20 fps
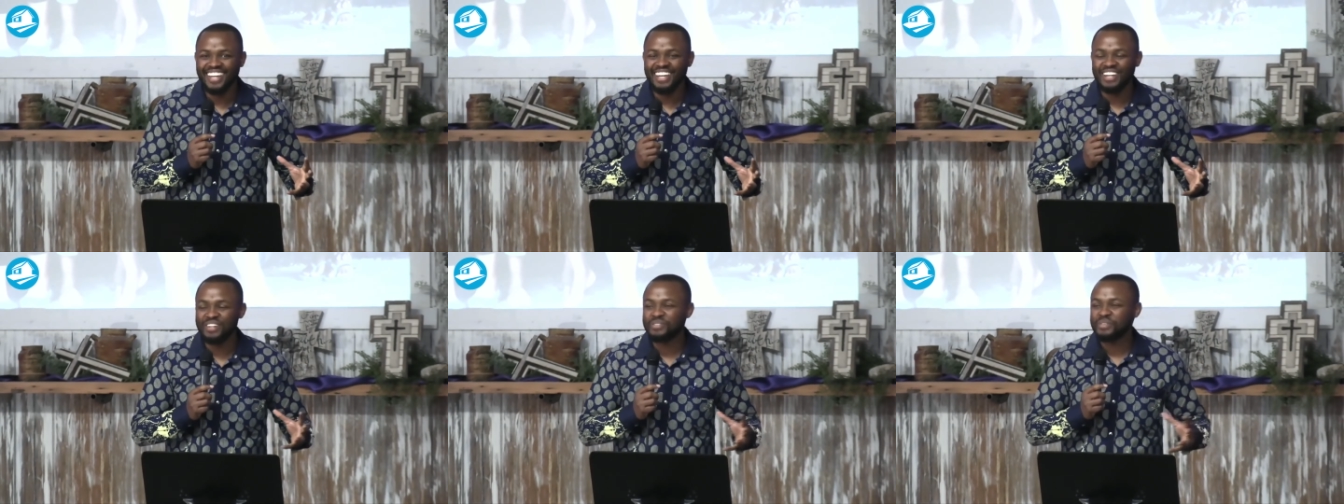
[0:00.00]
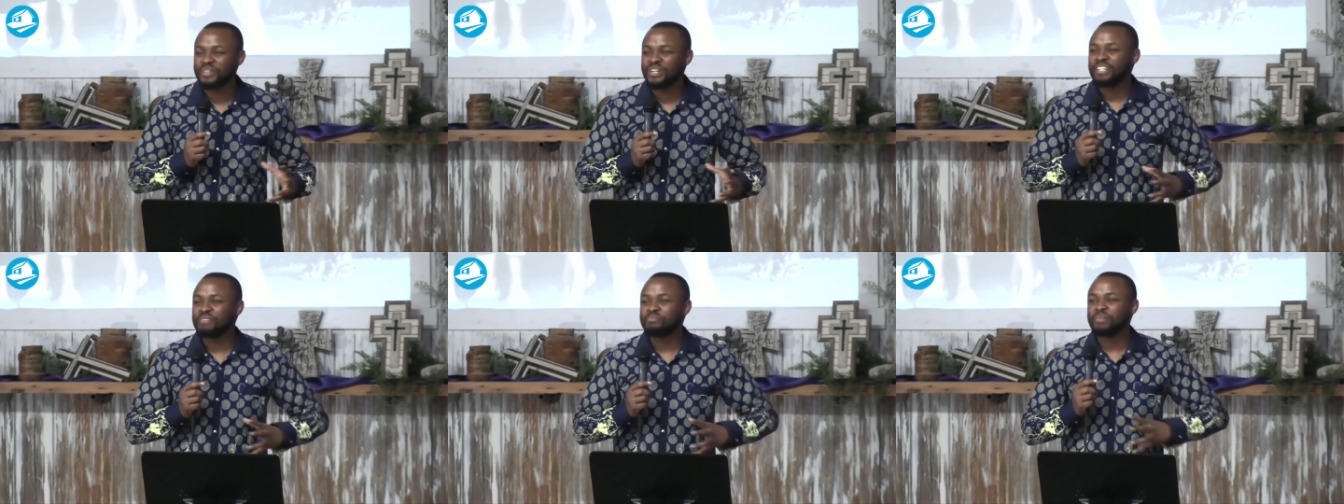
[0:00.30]
and
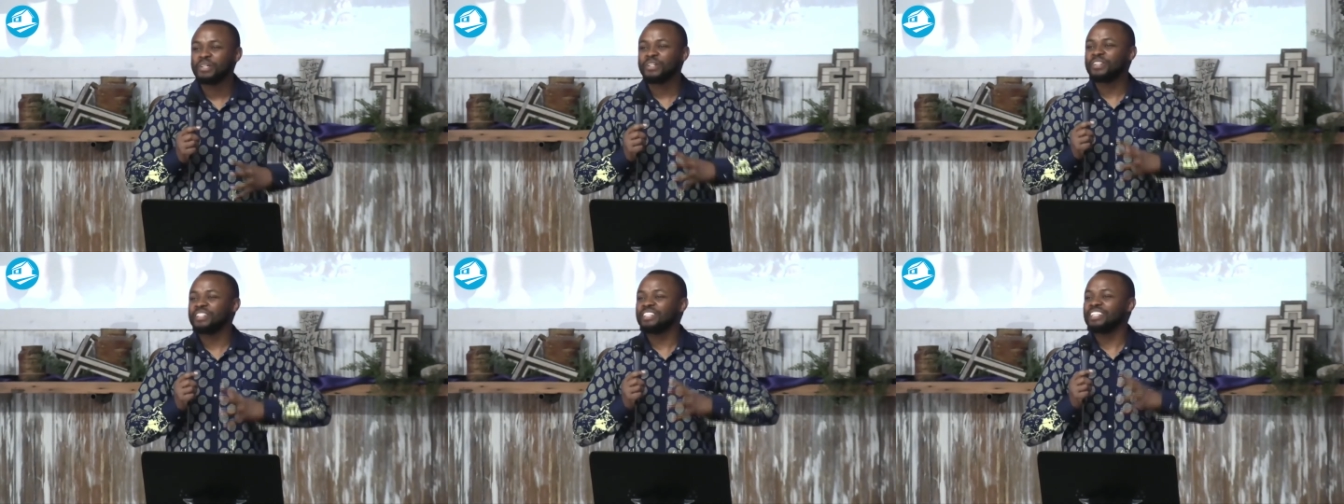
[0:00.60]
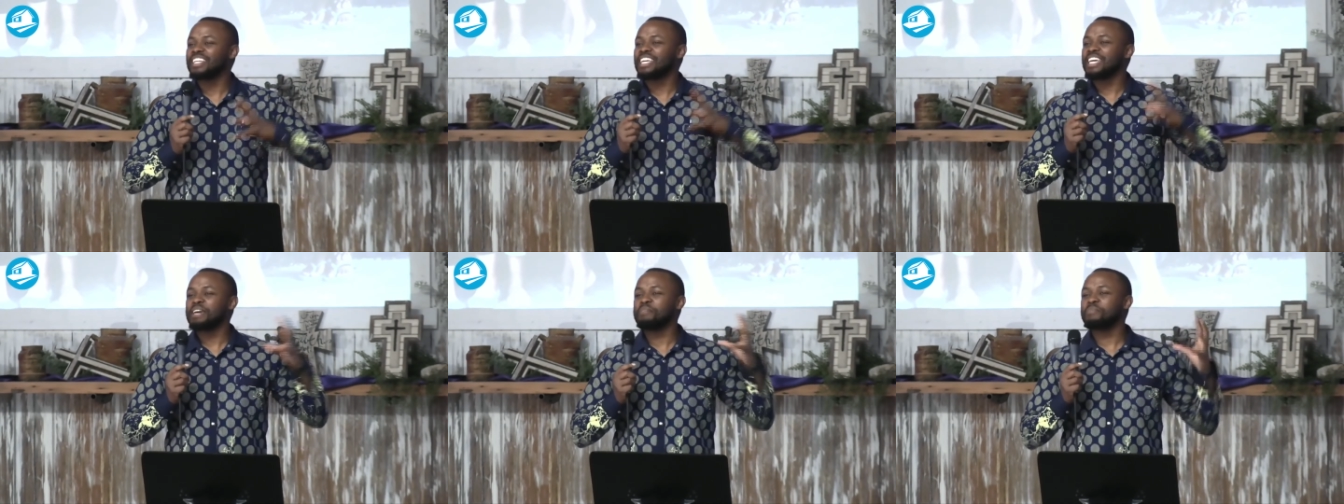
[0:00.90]
when Melody
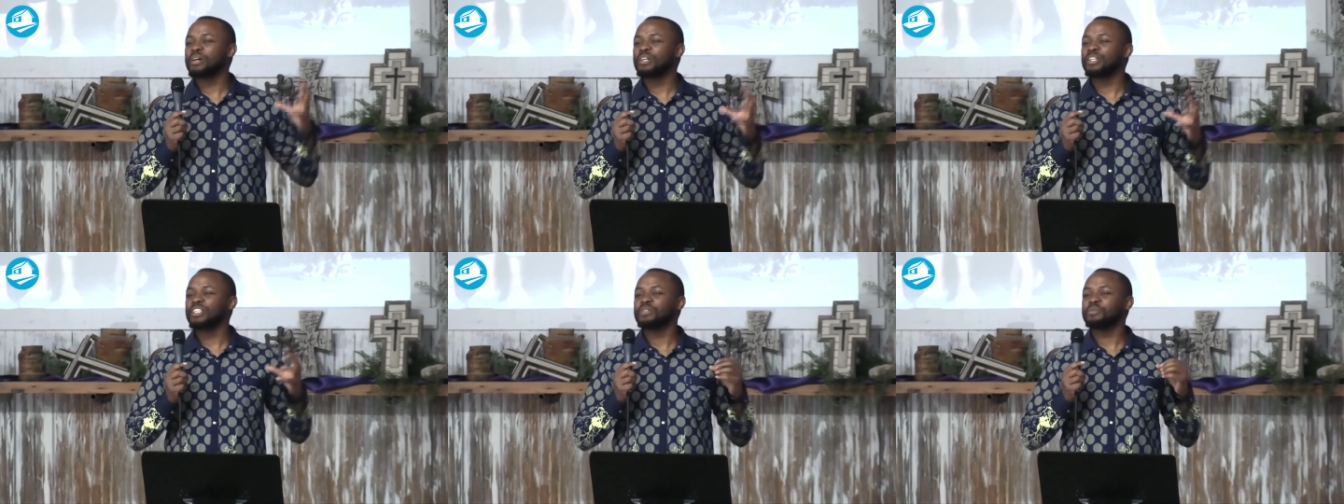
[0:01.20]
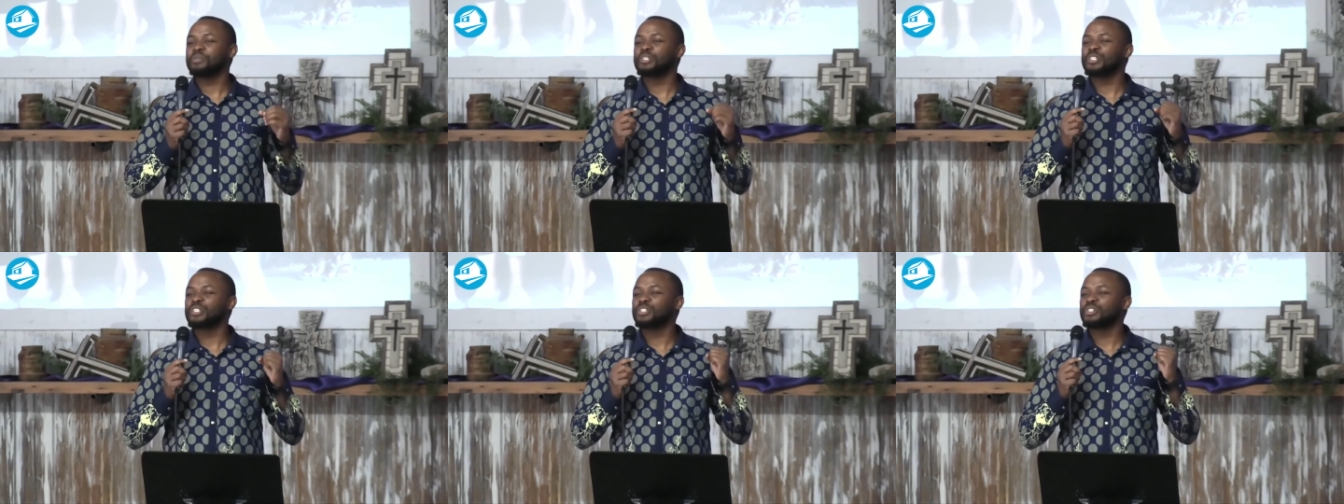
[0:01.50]
came out, she
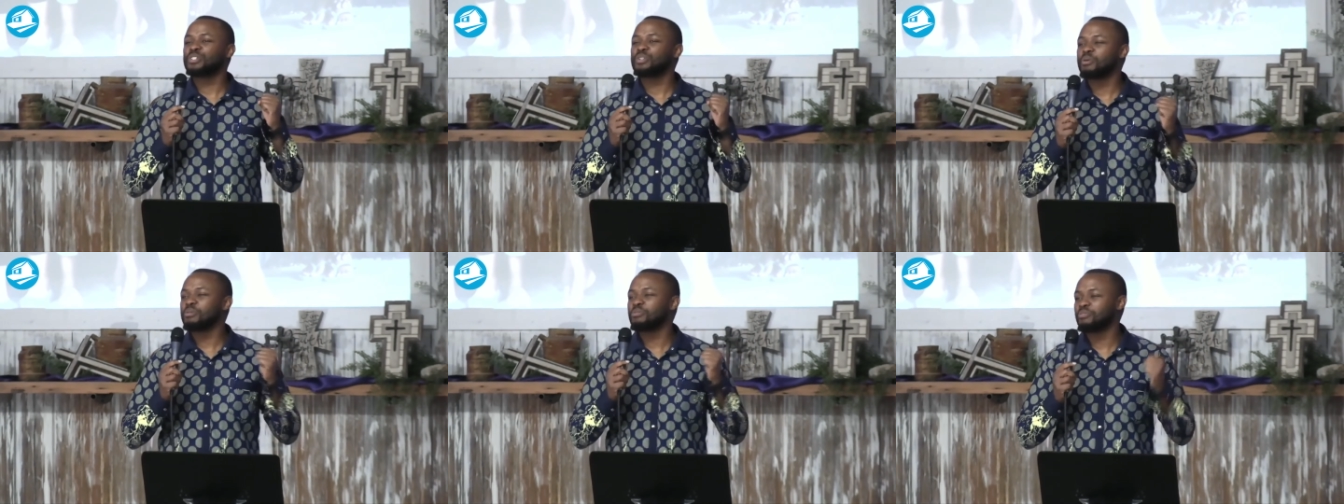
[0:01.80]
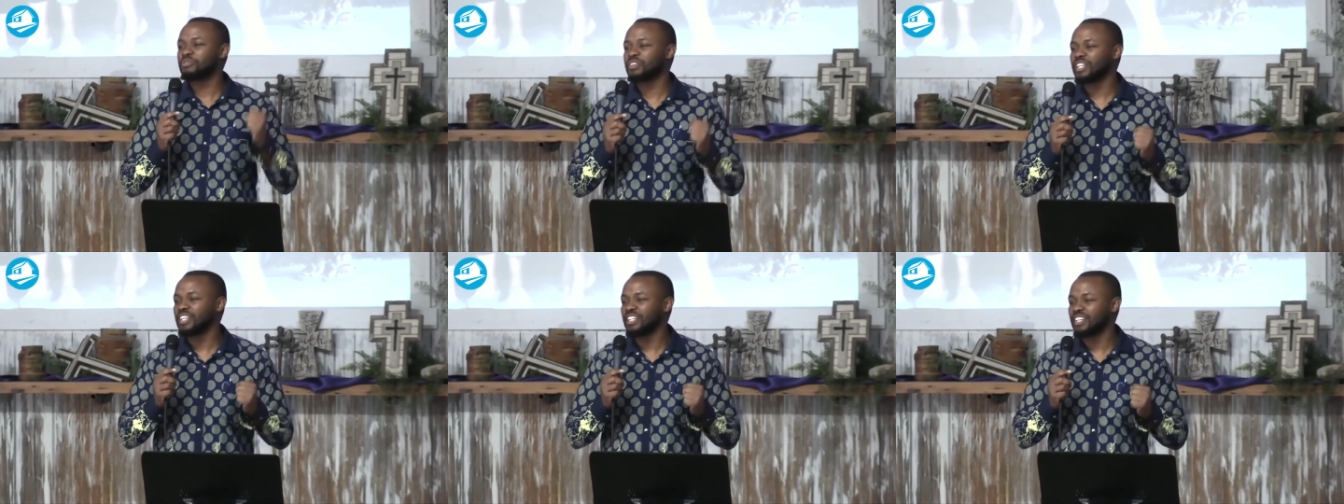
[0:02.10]
was so
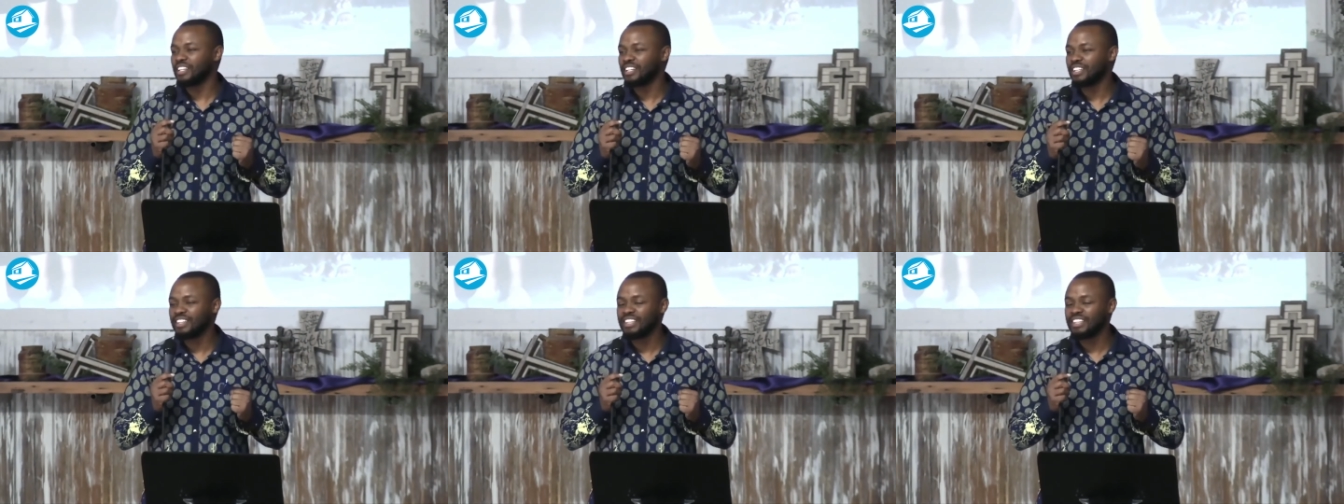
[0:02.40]
free.